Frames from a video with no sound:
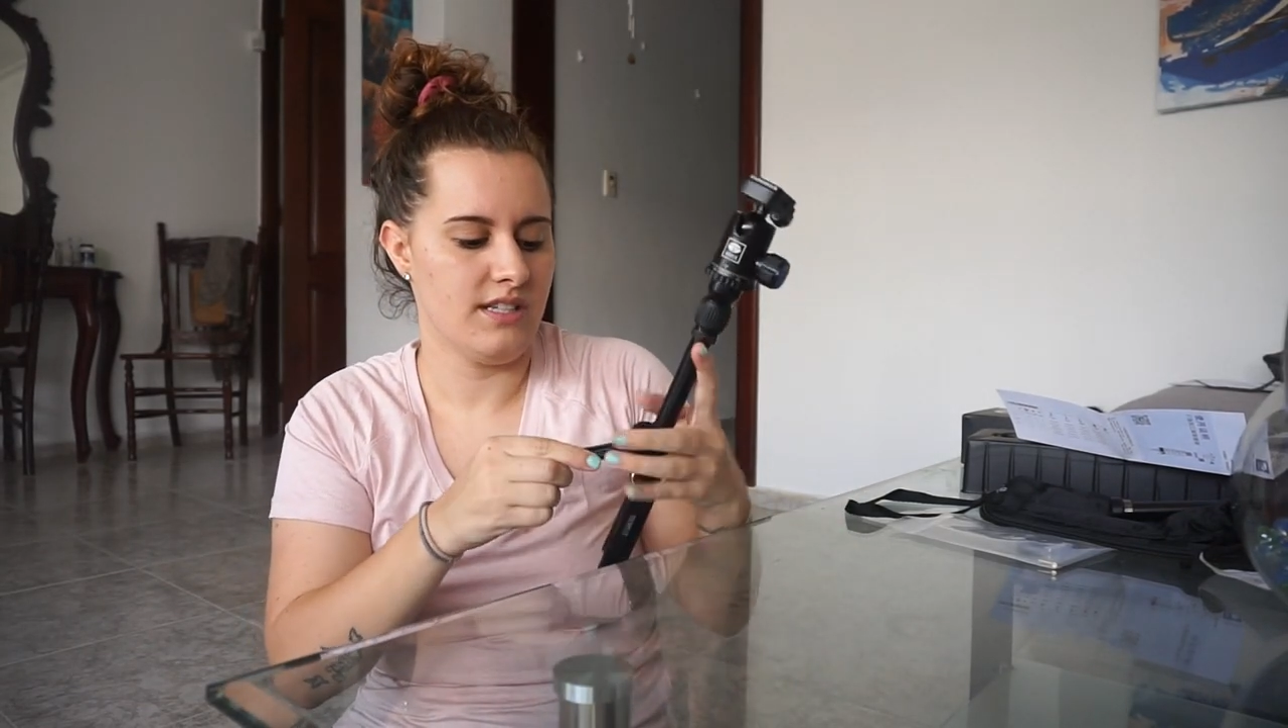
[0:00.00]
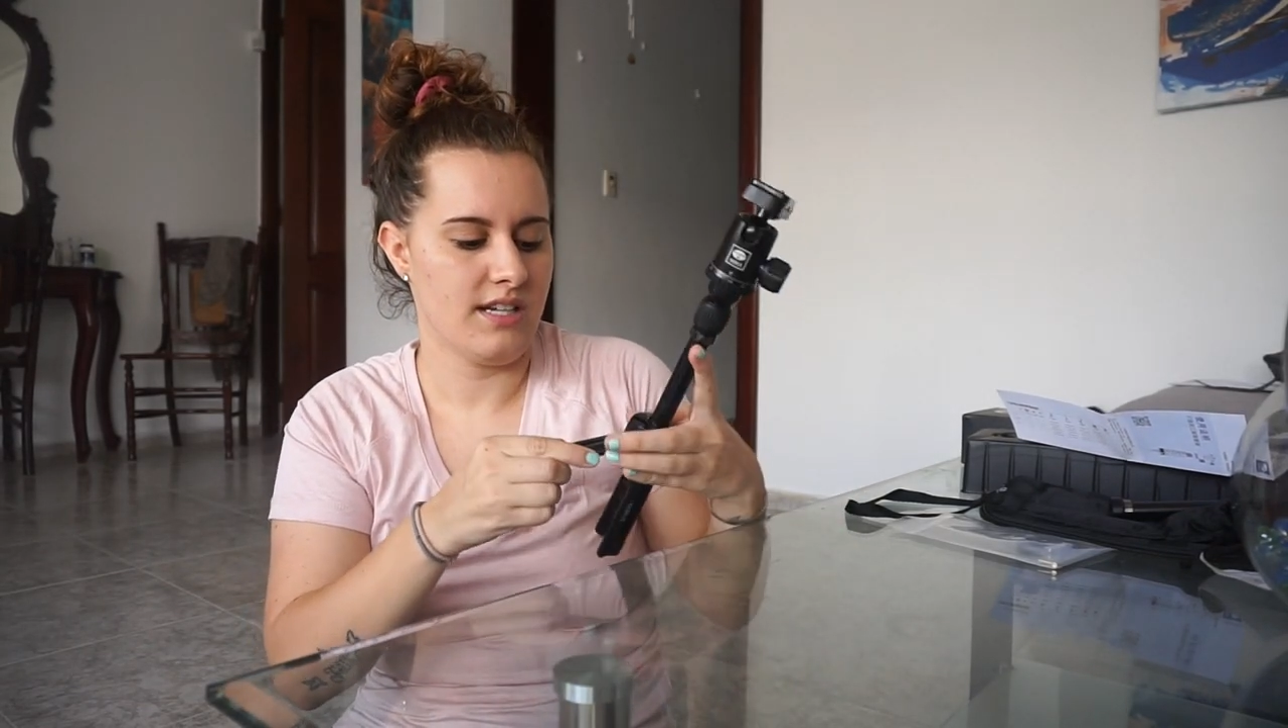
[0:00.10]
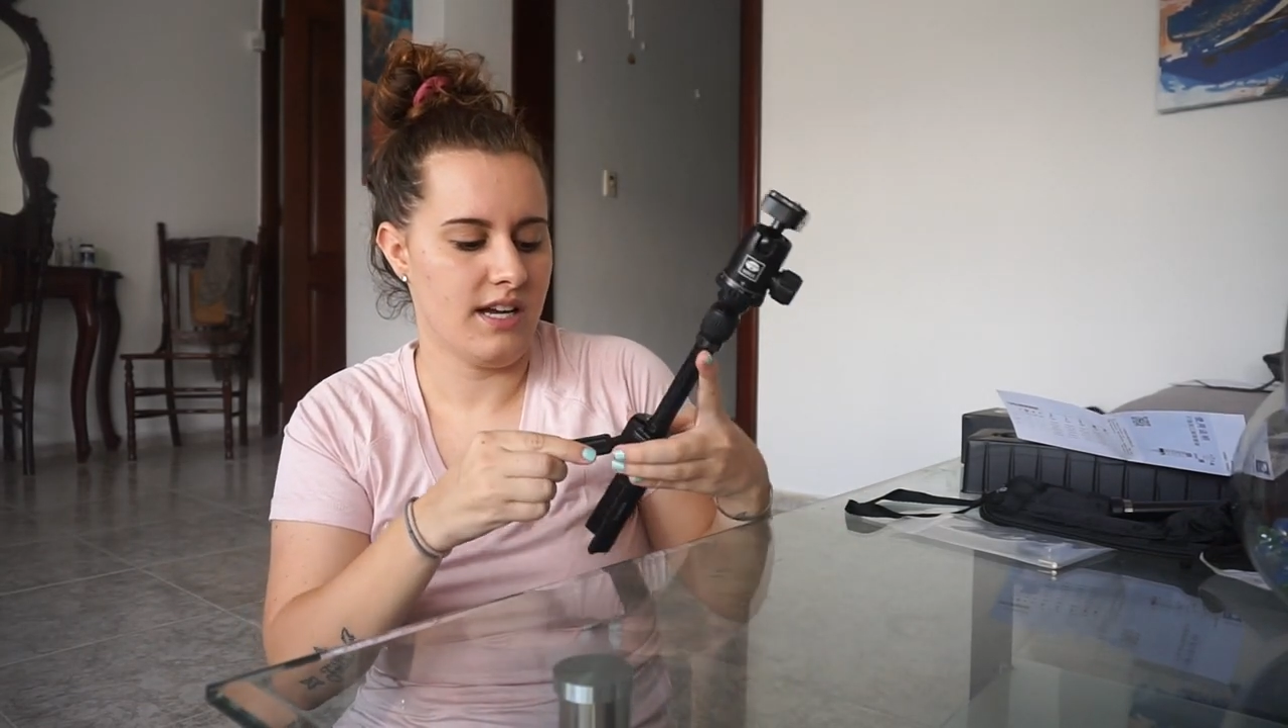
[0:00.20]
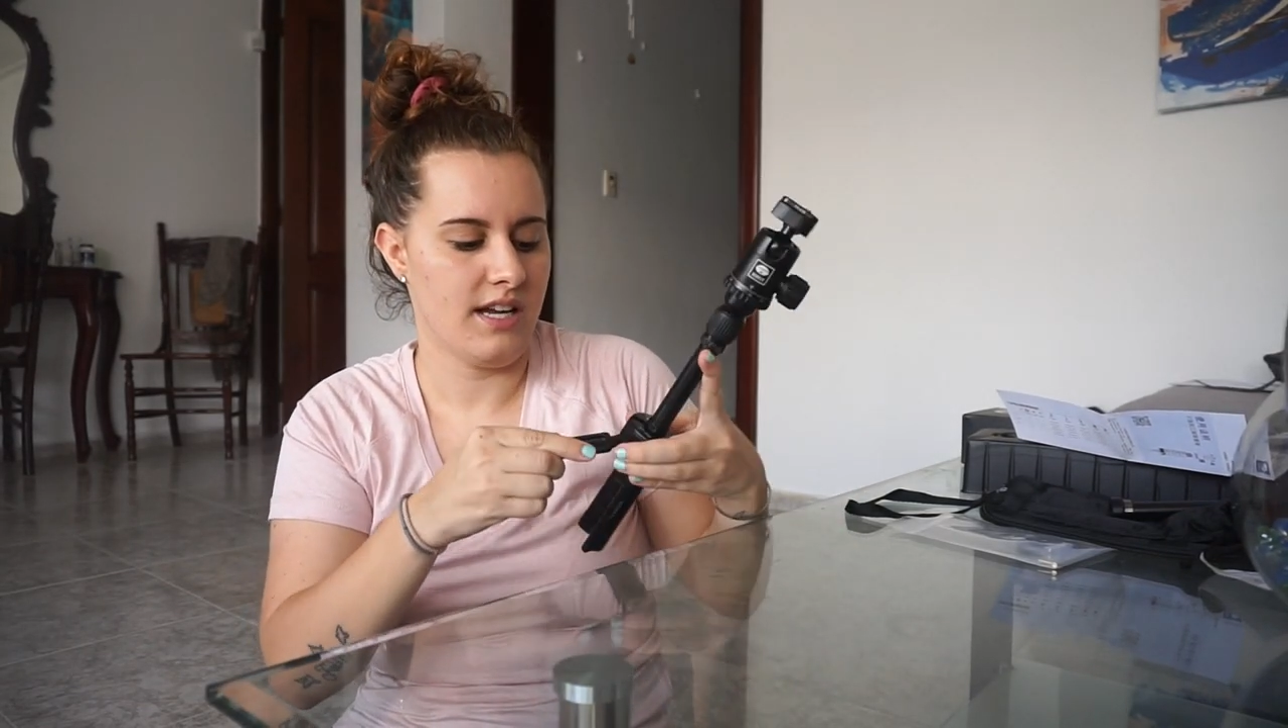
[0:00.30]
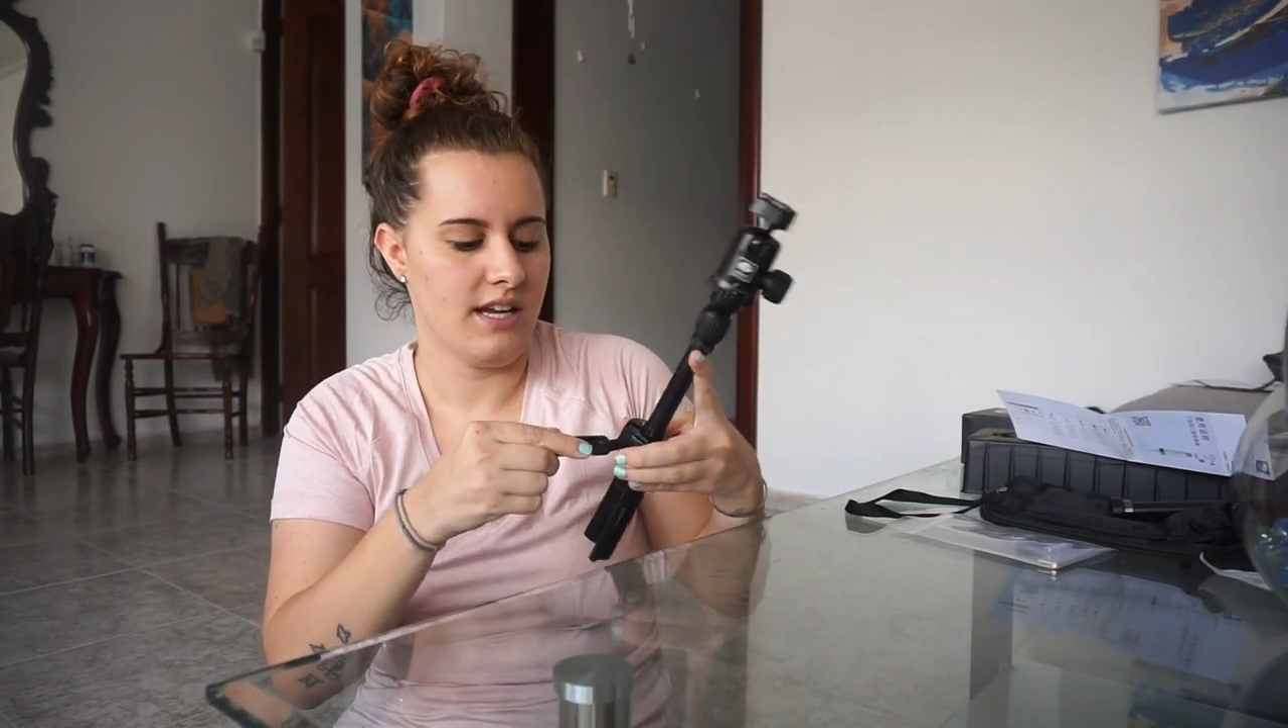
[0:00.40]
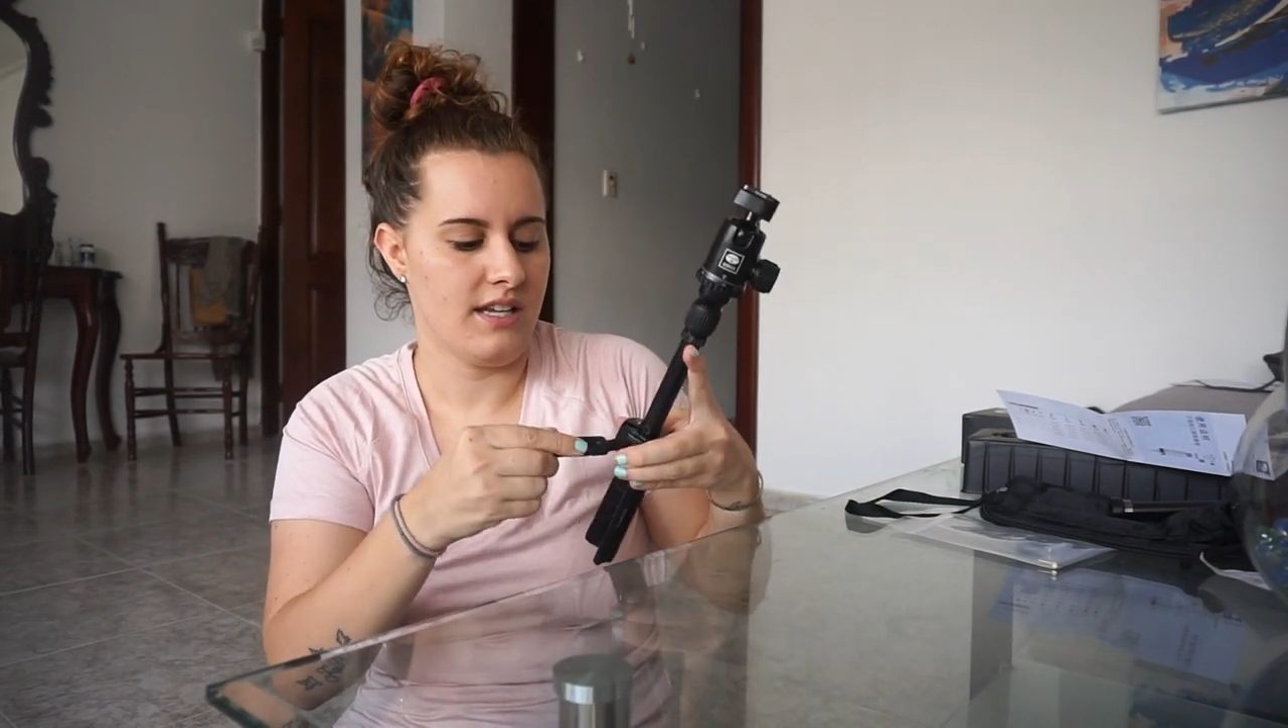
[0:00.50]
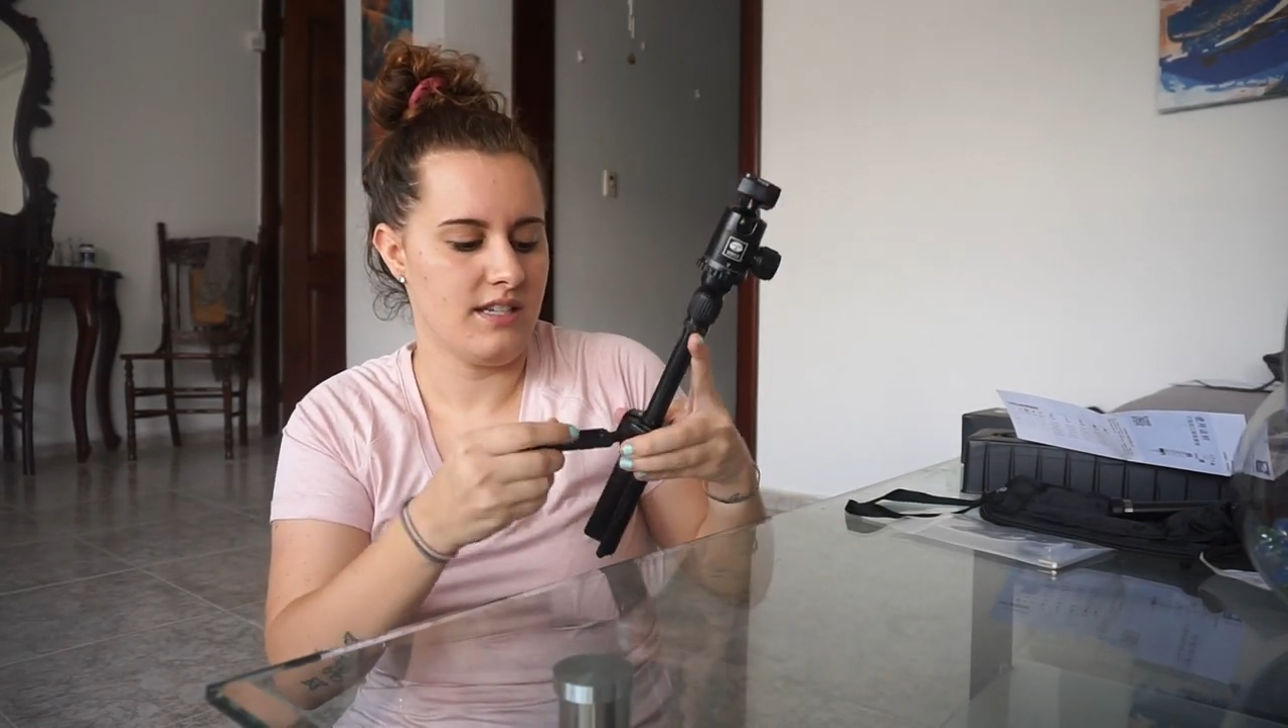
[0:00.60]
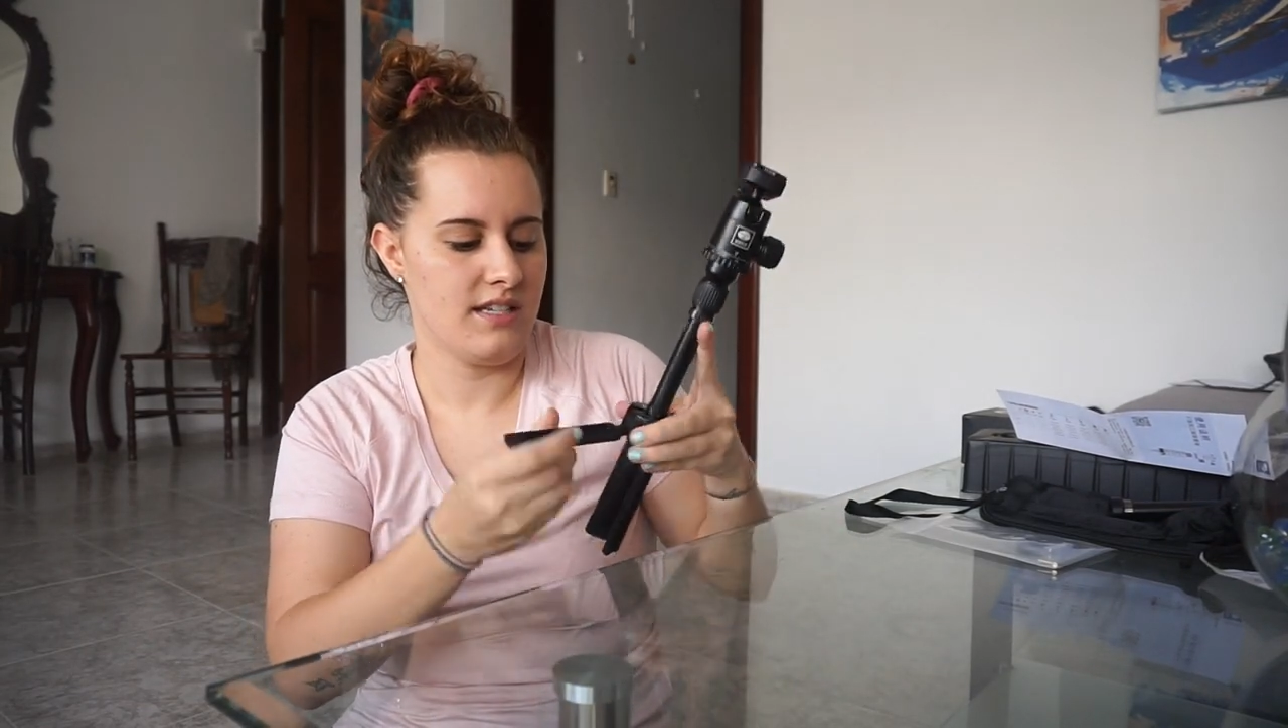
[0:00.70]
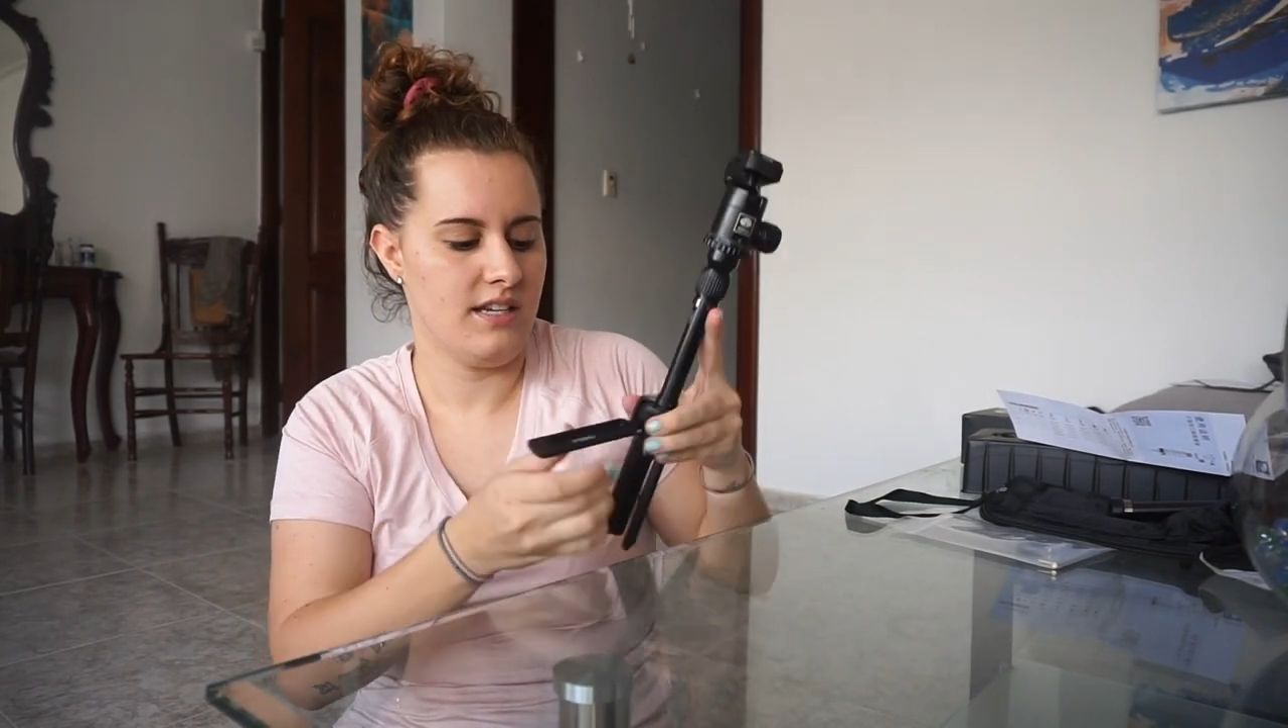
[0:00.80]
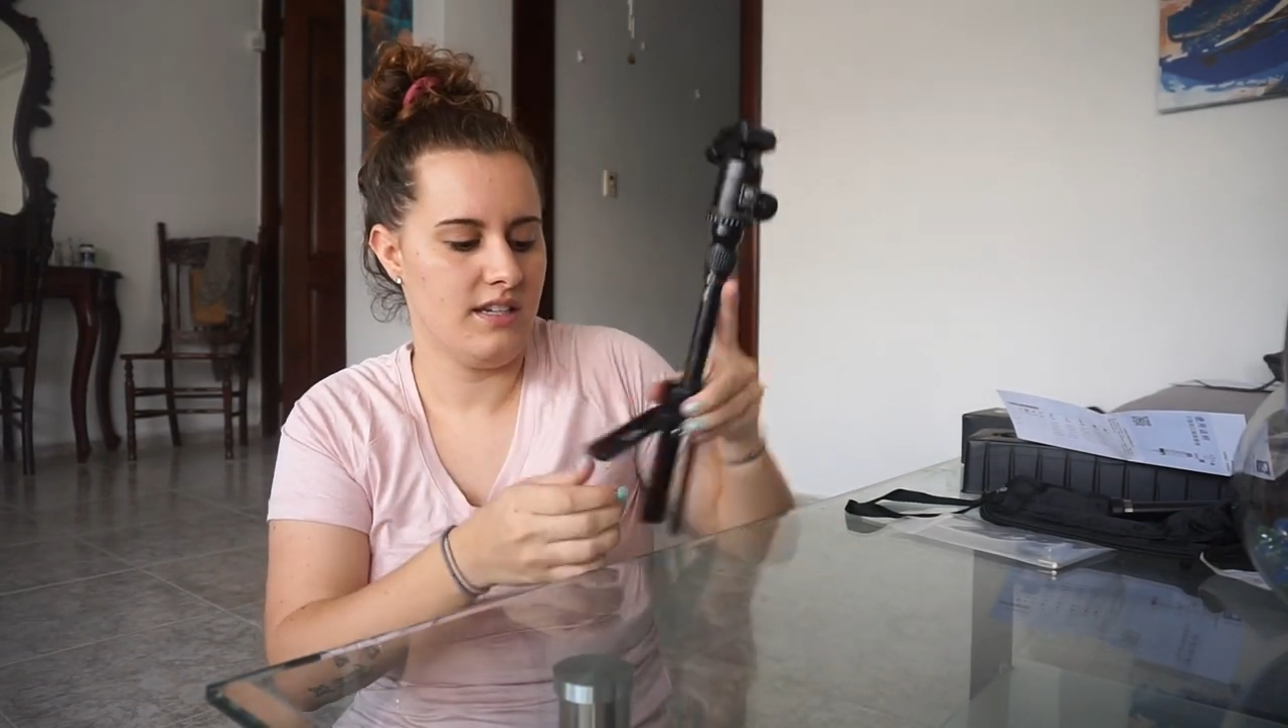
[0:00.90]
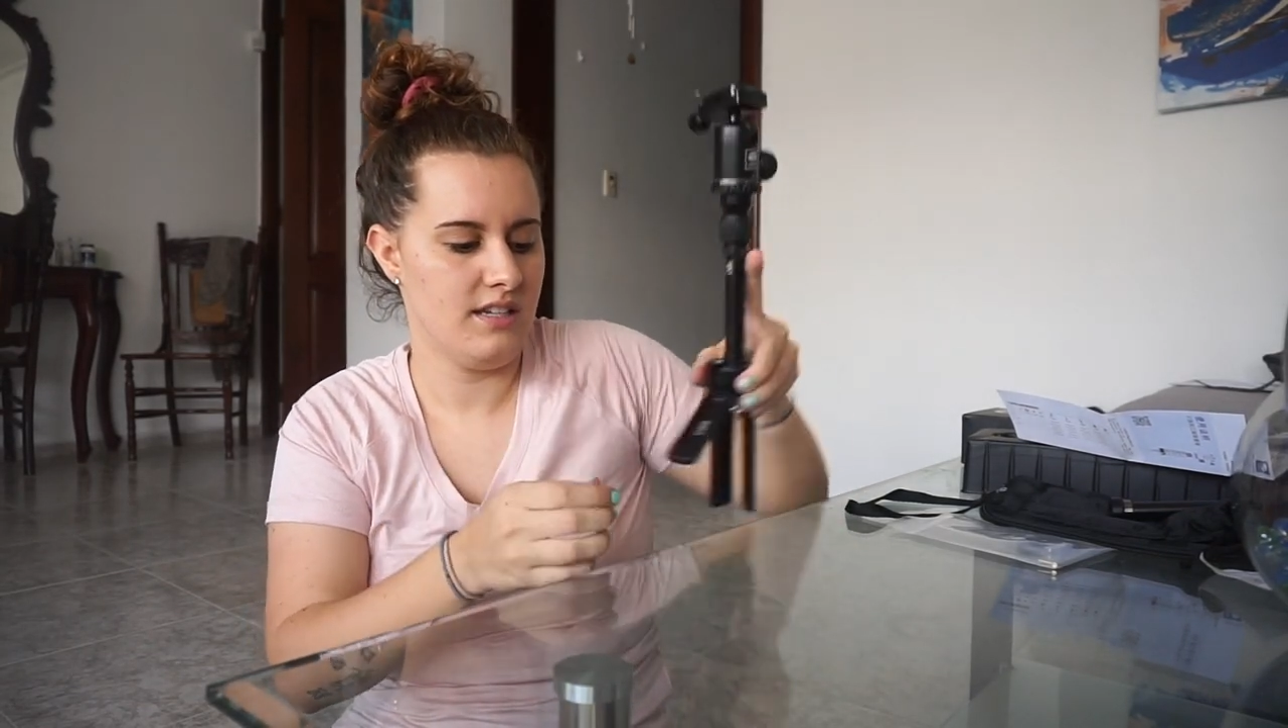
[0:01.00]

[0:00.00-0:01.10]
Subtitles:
guys